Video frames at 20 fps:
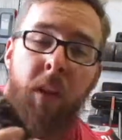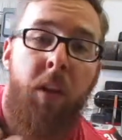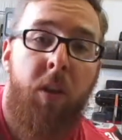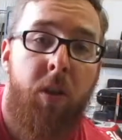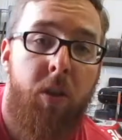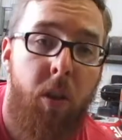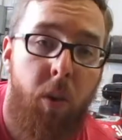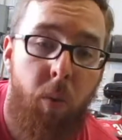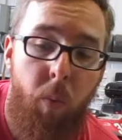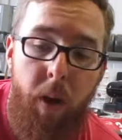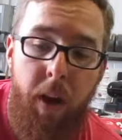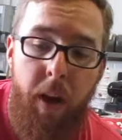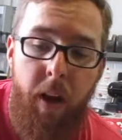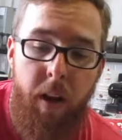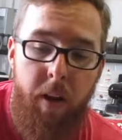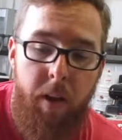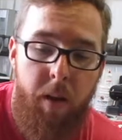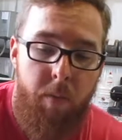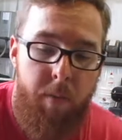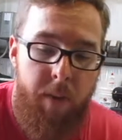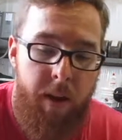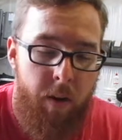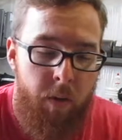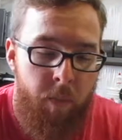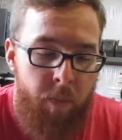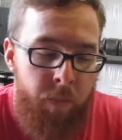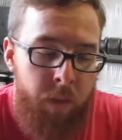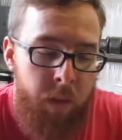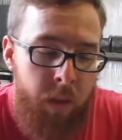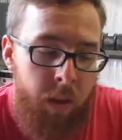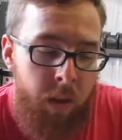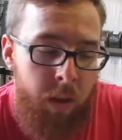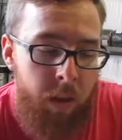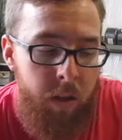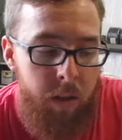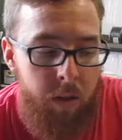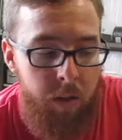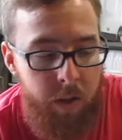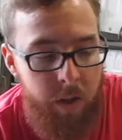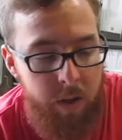So the way you mount,
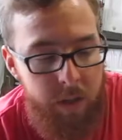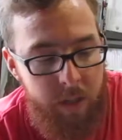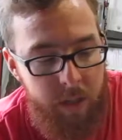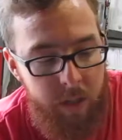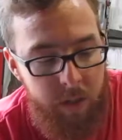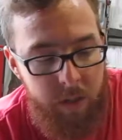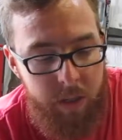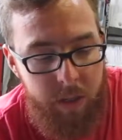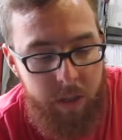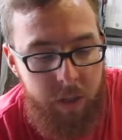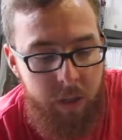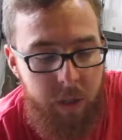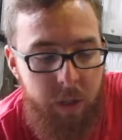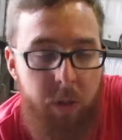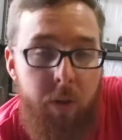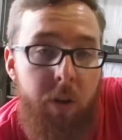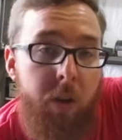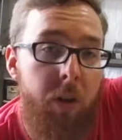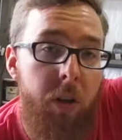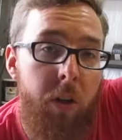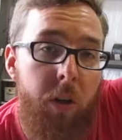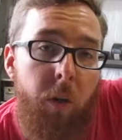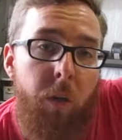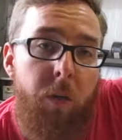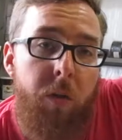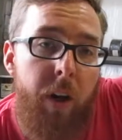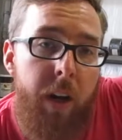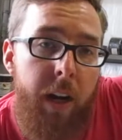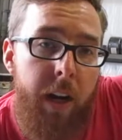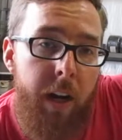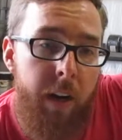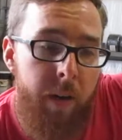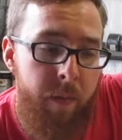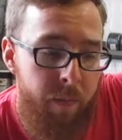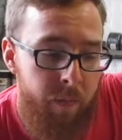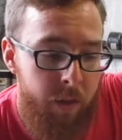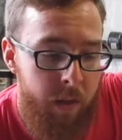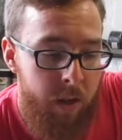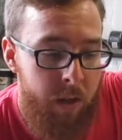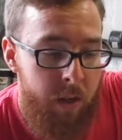you notice there's these two grooves right here.
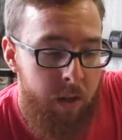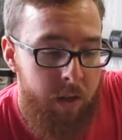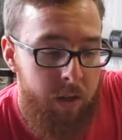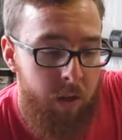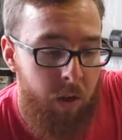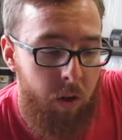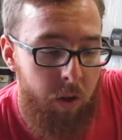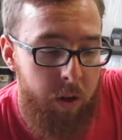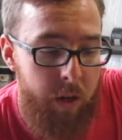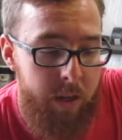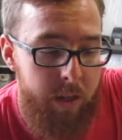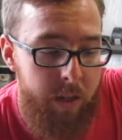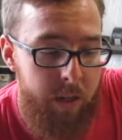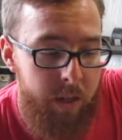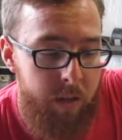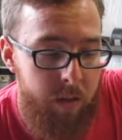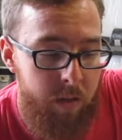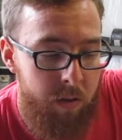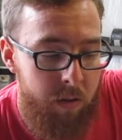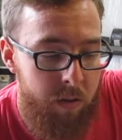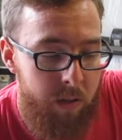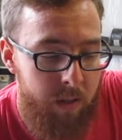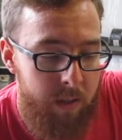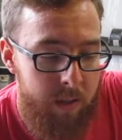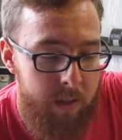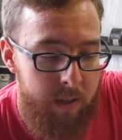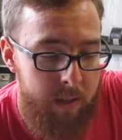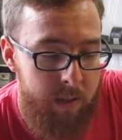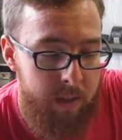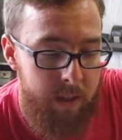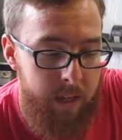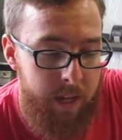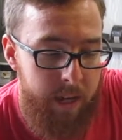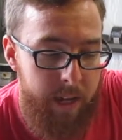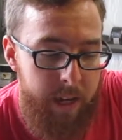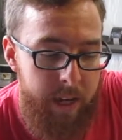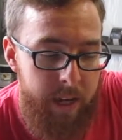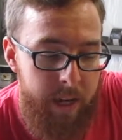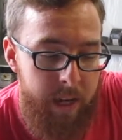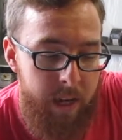So all you have to do, slide
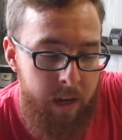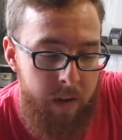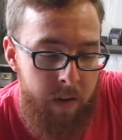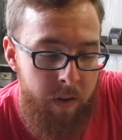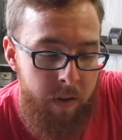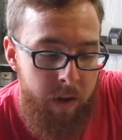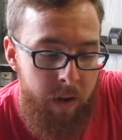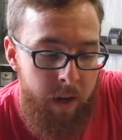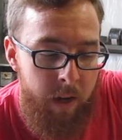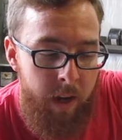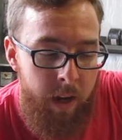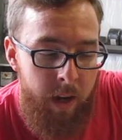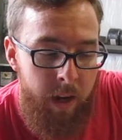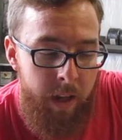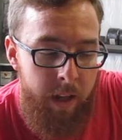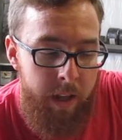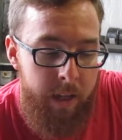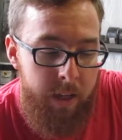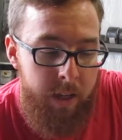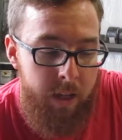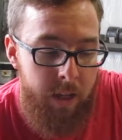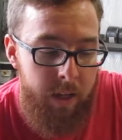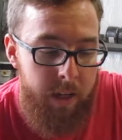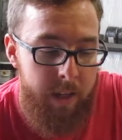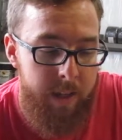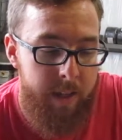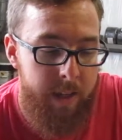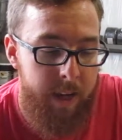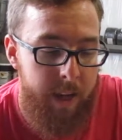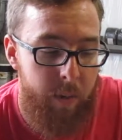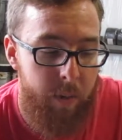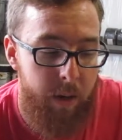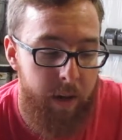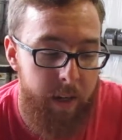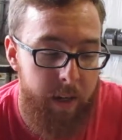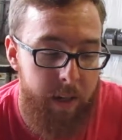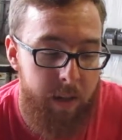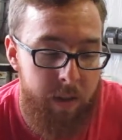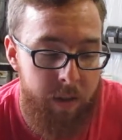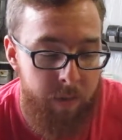it in and then turn it
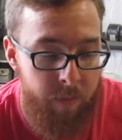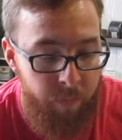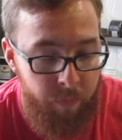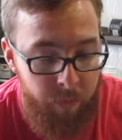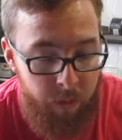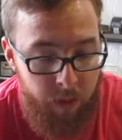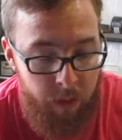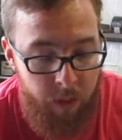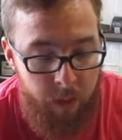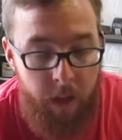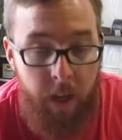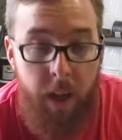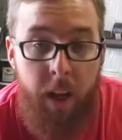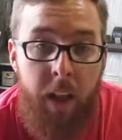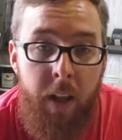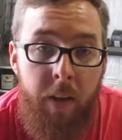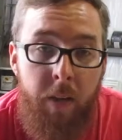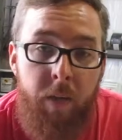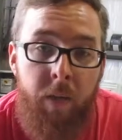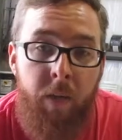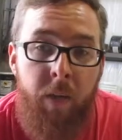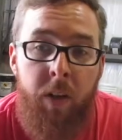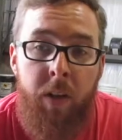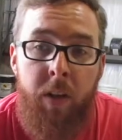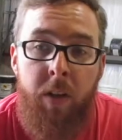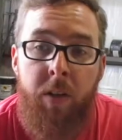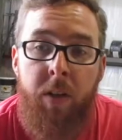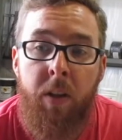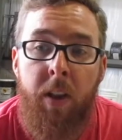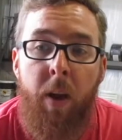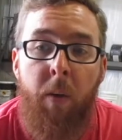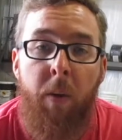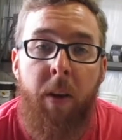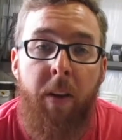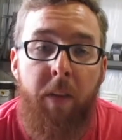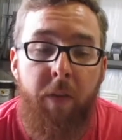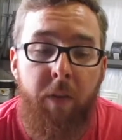sideways. And then, so that way it